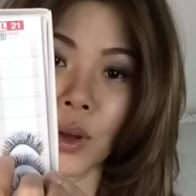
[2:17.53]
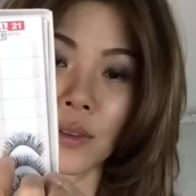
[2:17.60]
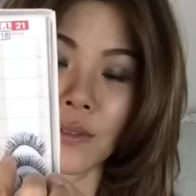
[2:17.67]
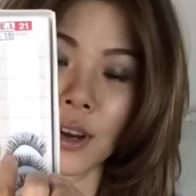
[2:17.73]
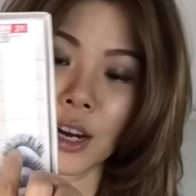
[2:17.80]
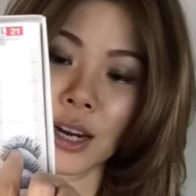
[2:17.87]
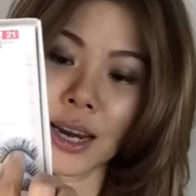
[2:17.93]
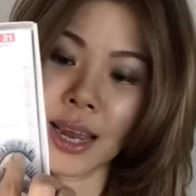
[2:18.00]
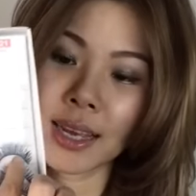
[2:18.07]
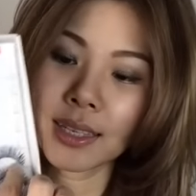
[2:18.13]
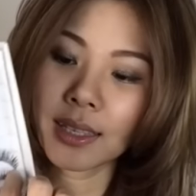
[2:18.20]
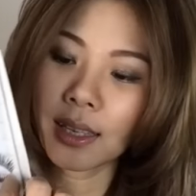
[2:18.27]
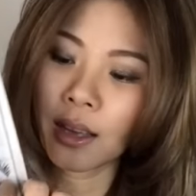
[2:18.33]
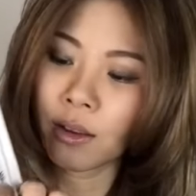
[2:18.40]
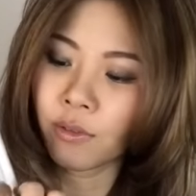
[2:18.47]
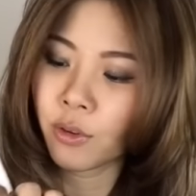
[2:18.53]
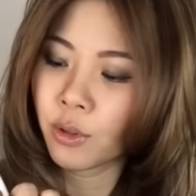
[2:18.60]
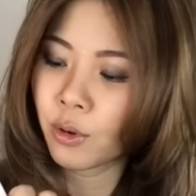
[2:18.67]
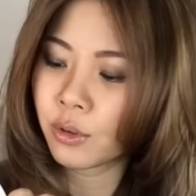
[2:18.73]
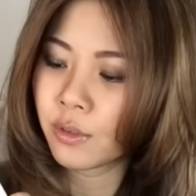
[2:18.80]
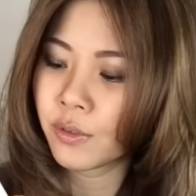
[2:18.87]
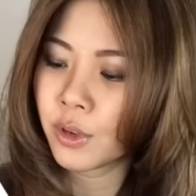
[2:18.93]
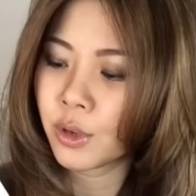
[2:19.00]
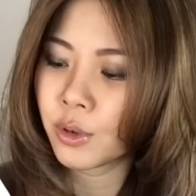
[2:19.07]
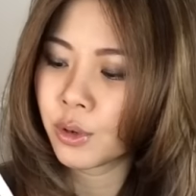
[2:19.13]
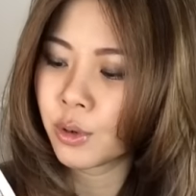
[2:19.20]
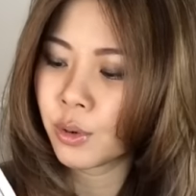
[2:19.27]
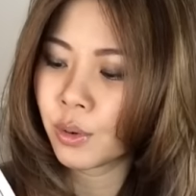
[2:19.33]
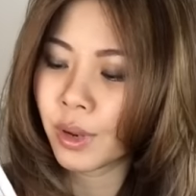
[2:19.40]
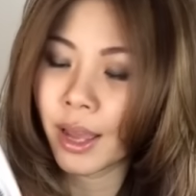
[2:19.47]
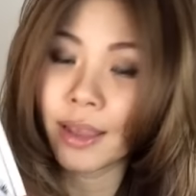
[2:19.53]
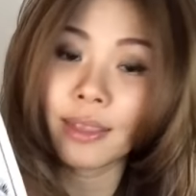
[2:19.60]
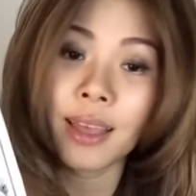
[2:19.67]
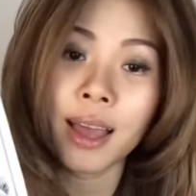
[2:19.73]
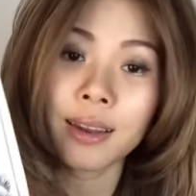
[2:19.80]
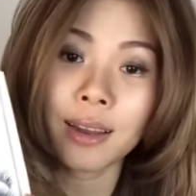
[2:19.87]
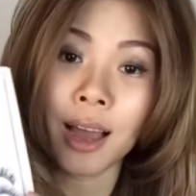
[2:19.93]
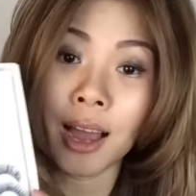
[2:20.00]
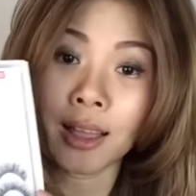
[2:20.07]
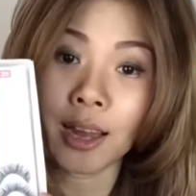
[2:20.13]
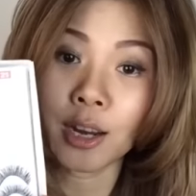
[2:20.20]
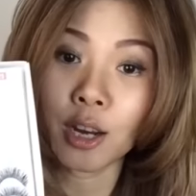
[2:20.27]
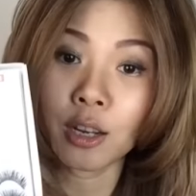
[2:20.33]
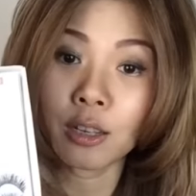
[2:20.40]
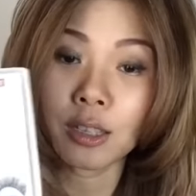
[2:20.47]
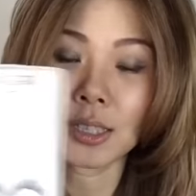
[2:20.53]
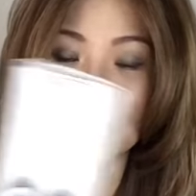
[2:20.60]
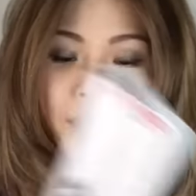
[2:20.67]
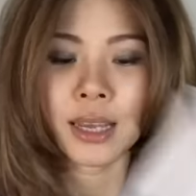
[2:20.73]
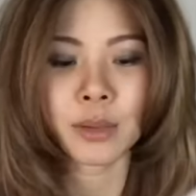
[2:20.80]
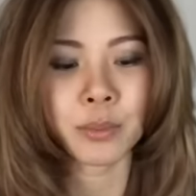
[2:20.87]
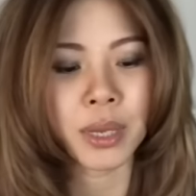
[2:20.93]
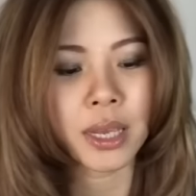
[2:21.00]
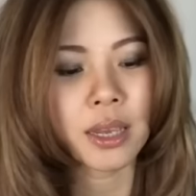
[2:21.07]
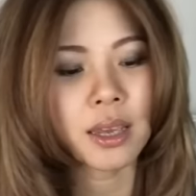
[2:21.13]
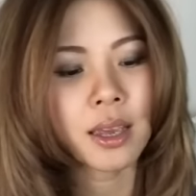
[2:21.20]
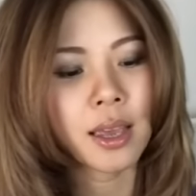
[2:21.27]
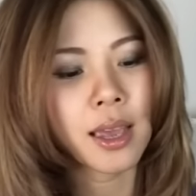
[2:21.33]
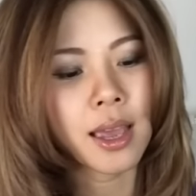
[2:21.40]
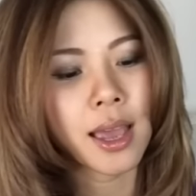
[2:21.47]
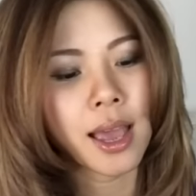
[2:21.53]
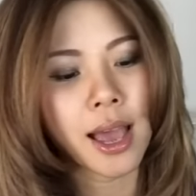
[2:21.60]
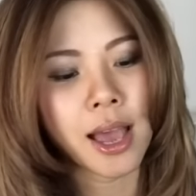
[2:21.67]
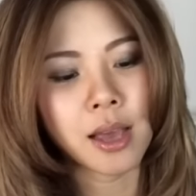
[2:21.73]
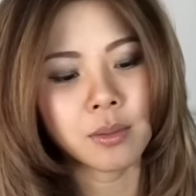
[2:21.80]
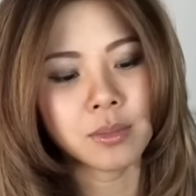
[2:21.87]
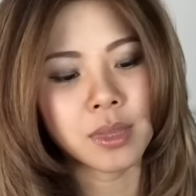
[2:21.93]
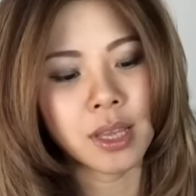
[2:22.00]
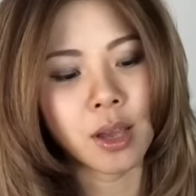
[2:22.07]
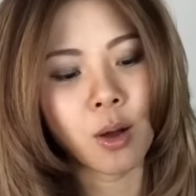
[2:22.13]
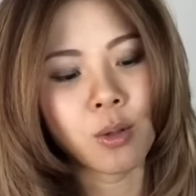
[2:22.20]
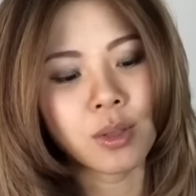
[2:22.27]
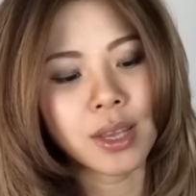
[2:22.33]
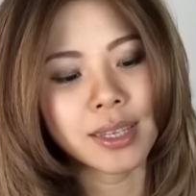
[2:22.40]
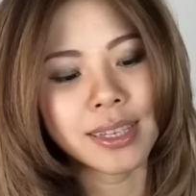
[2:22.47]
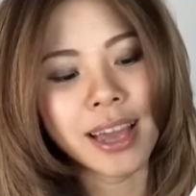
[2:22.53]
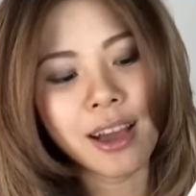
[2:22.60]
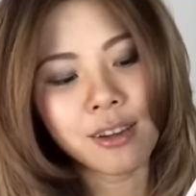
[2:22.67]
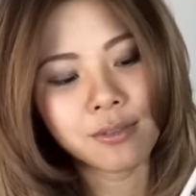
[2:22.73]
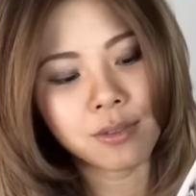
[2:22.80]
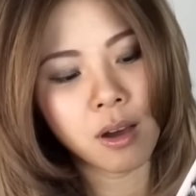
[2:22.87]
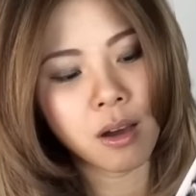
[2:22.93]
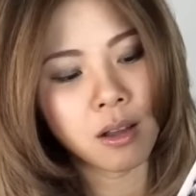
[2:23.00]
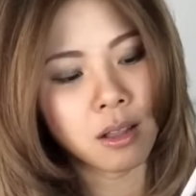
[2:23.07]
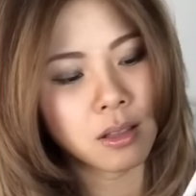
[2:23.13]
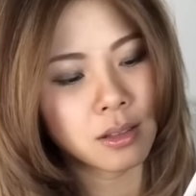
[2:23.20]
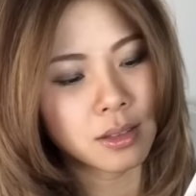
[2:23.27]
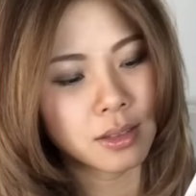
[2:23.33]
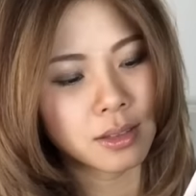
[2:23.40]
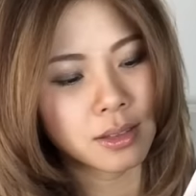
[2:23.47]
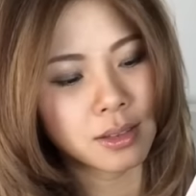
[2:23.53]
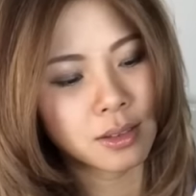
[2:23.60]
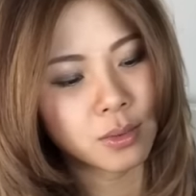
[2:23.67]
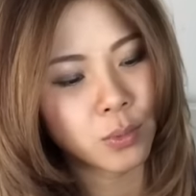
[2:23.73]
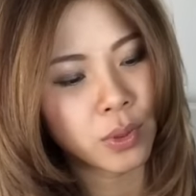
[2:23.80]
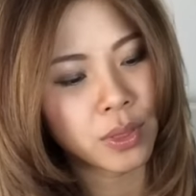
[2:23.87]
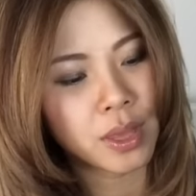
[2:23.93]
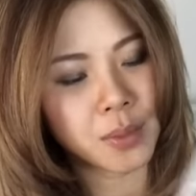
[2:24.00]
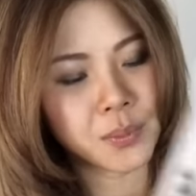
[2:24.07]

very nice for those of you who like that eyeliner look like me. The only downfall with